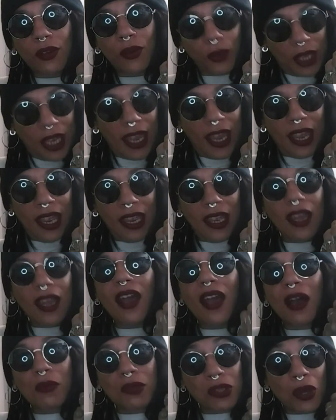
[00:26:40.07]
okay?
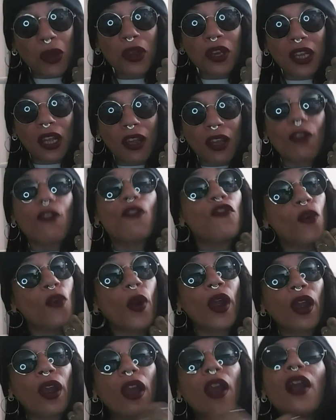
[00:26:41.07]
I was hurting for
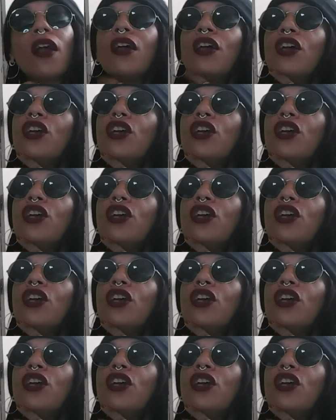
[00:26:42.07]
her.